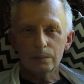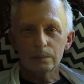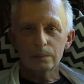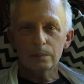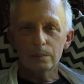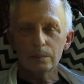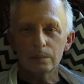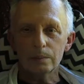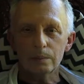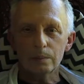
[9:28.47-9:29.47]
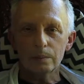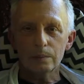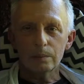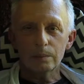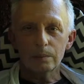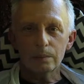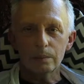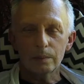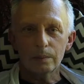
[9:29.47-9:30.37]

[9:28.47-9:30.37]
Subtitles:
(silence)